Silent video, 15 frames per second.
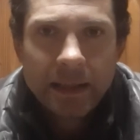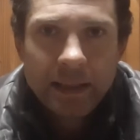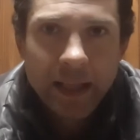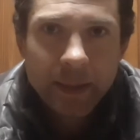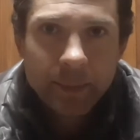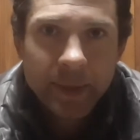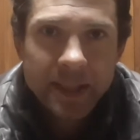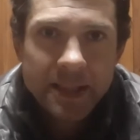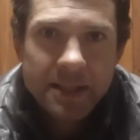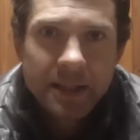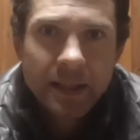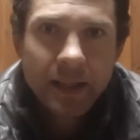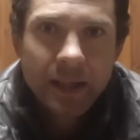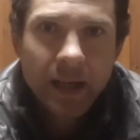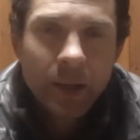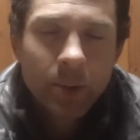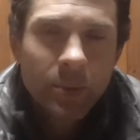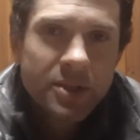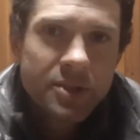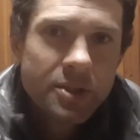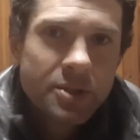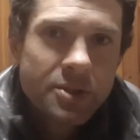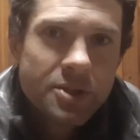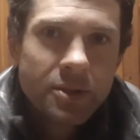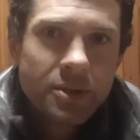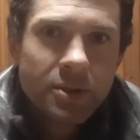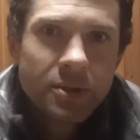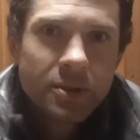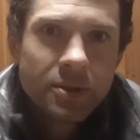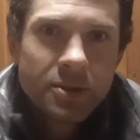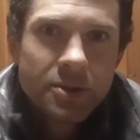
Right, but I want you to